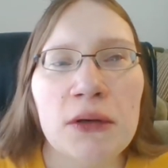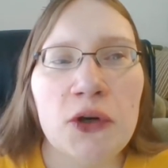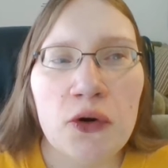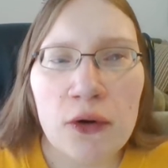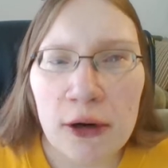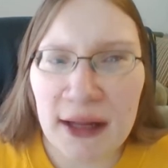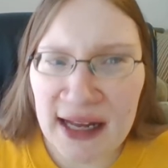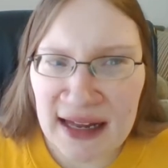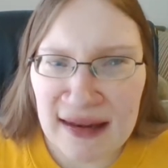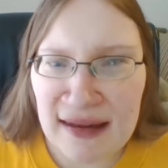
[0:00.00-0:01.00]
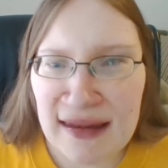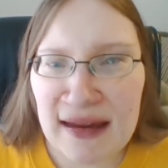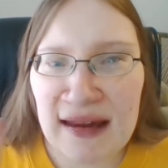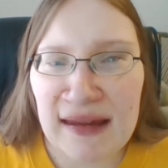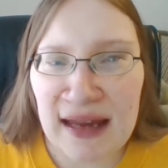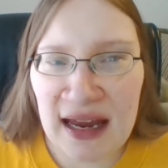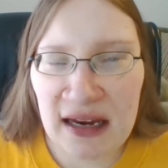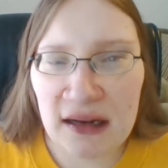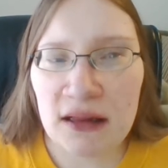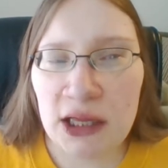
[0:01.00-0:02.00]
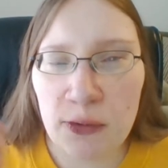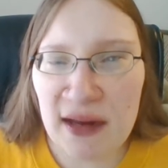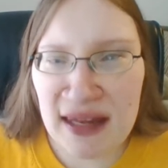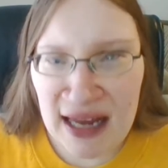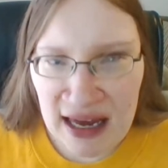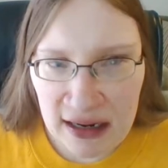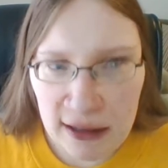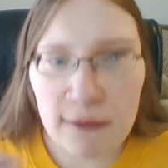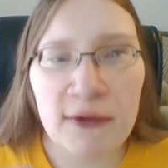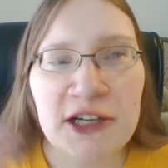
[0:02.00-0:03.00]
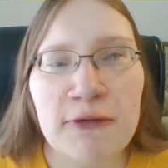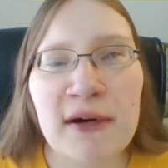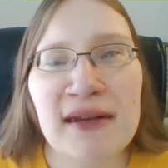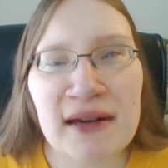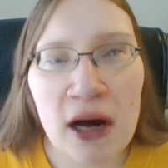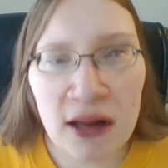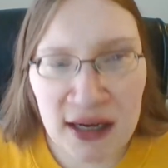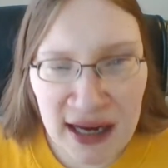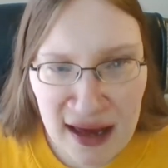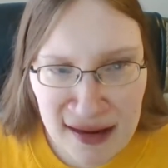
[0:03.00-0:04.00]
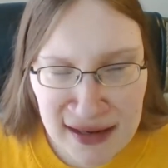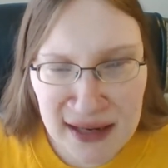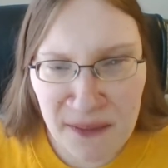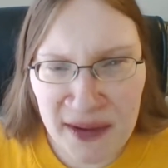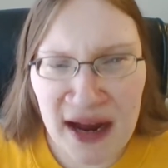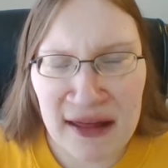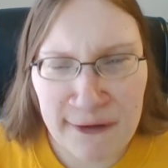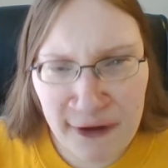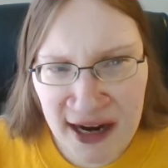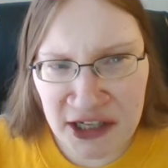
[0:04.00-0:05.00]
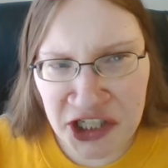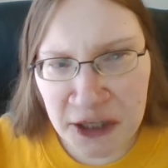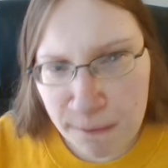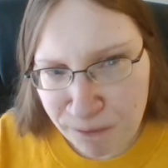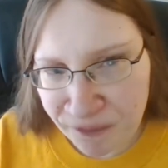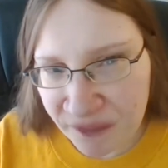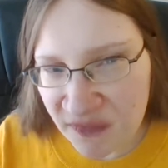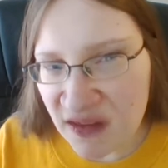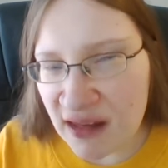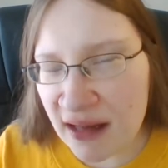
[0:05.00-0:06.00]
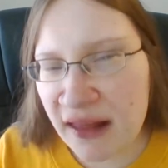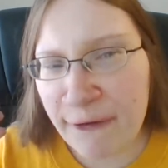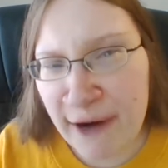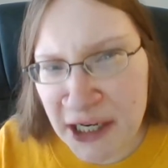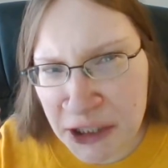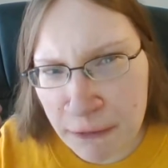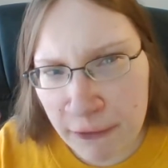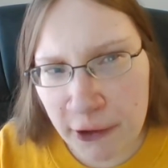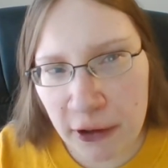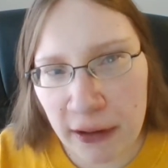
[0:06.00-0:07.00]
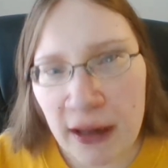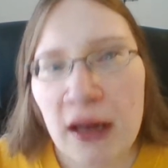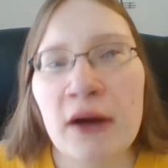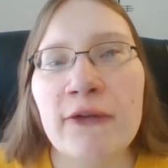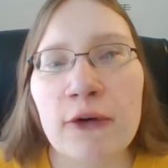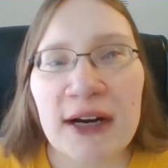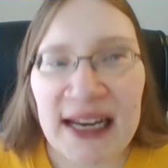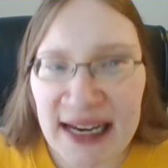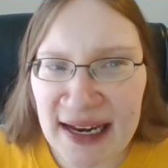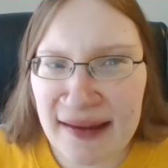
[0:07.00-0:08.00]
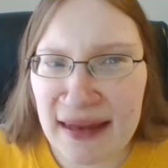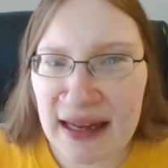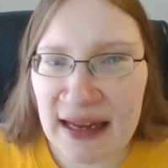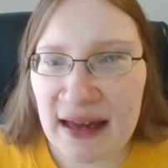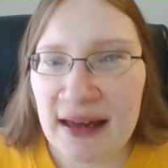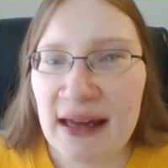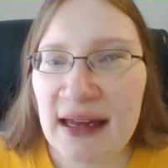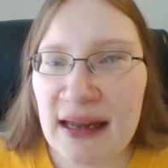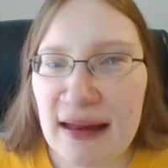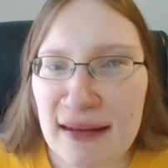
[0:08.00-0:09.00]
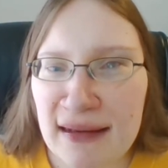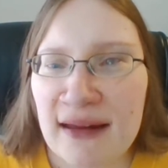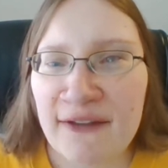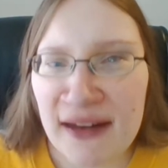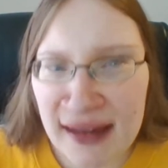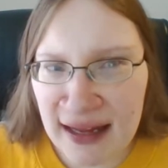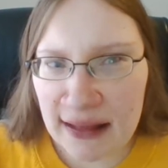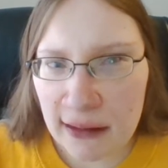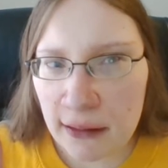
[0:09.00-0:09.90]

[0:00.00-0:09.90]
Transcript: New Orleans is in Louisiana, which was colonized by the French. The French word for easy is facile.